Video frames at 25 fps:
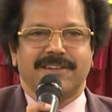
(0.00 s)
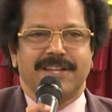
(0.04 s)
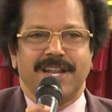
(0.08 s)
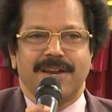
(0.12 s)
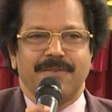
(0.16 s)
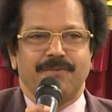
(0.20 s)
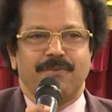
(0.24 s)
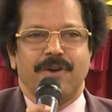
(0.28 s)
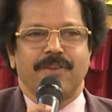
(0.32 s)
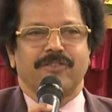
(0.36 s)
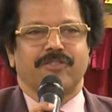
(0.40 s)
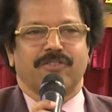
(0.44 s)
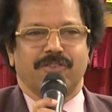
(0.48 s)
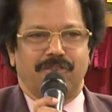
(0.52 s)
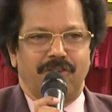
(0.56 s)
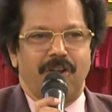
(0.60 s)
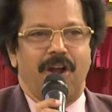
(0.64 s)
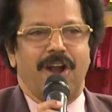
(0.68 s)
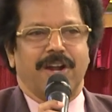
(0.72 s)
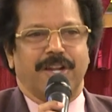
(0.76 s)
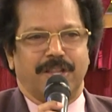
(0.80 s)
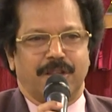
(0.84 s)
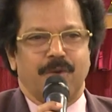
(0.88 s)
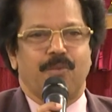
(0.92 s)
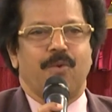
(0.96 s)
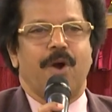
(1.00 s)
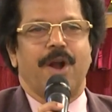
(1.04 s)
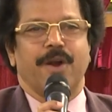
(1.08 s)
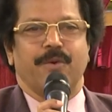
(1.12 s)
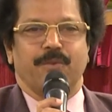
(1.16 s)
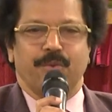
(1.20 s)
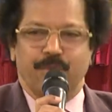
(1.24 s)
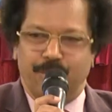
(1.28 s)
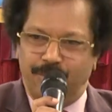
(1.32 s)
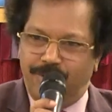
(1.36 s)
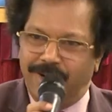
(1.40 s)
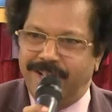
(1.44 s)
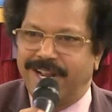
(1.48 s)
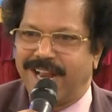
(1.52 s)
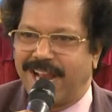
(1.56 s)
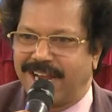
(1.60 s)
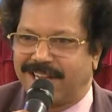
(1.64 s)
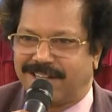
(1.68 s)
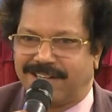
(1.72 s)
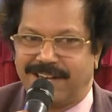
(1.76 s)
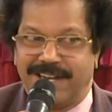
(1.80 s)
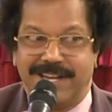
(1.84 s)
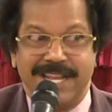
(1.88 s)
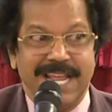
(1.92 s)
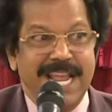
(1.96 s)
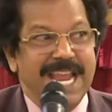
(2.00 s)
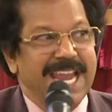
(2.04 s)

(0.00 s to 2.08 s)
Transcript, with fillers: was not the one who directed.